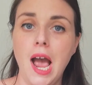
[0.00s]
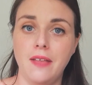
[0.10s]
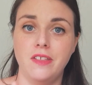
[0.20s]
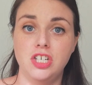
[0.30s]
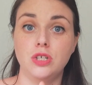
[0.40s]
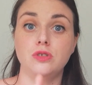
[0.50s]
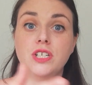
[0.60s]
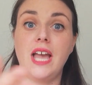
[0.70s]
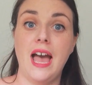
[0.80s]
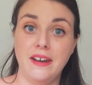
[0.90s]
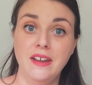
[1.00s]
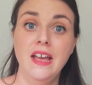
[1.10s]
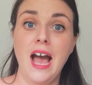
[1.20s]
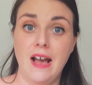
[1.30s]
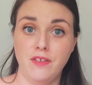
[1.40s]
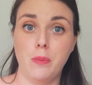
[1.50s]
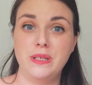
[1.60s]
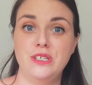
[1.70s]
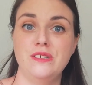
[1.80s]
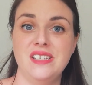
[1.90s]
and that children can have the
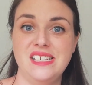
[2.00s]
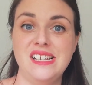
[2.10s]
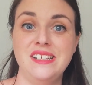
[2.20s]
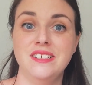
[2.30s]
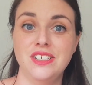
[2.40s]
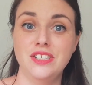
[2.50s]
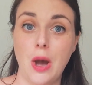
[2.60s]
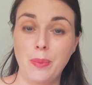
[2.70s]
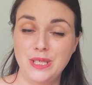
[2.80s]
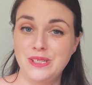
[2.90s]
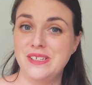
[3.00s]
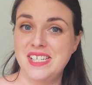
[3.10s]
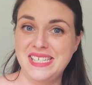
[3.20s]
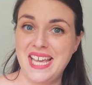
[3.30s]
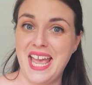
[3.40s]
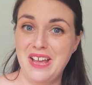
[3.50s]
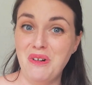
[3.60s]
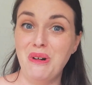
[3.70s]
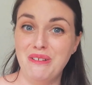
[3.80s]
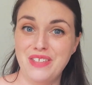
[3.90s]
opportunity to hit
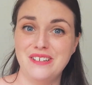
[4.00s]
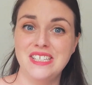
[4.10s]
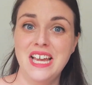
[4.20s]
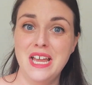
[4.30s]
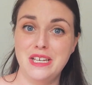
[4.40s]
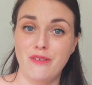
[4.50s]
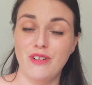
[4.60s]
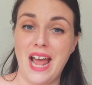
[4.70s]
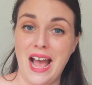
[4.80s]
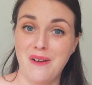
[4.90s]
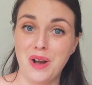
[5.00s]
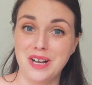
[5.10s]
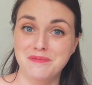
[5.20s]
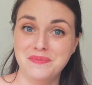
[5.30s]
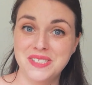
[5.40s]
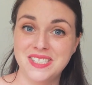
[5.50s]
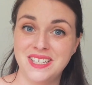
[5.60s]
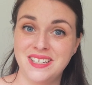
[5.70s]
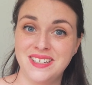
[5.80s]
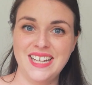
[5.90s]
all of those different outcomes.
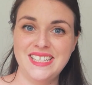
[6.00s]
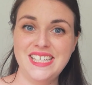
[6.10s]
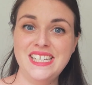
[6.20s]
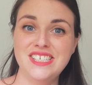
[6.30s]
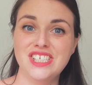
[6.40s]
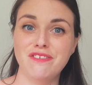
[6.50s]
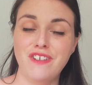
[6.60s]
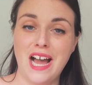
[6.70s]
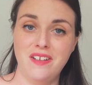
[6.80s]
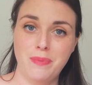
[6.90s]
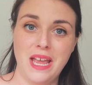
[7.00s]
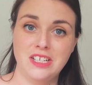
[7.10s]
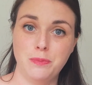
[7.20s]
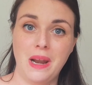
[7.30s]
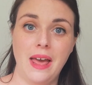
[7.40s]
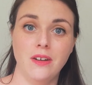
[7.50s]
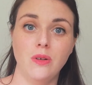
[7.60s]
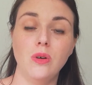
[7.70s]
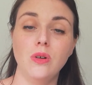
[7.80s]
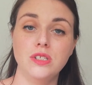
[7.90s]
And each 5-page plan
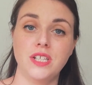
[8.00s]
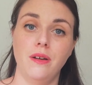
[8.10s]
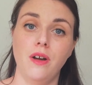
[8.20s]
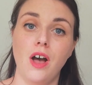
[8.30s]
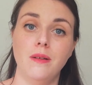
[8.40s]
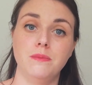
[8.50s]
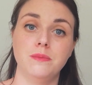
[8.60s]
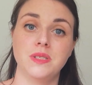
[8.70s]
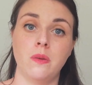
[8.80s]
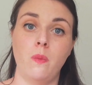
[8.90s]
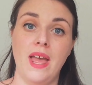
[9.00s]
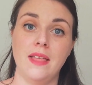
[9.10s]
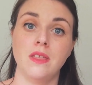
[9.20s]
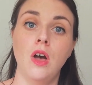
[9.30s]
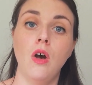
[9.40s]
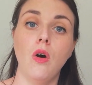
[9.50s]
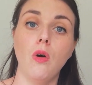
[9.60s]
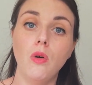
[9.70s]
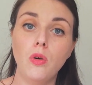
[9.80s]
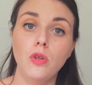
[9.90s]
also comes with
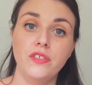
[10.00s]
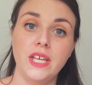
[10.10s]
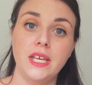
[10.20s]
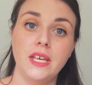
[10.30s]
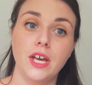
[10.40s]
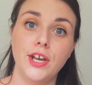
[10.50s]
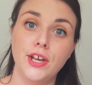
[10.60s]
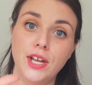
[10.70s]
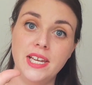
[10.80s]
all the early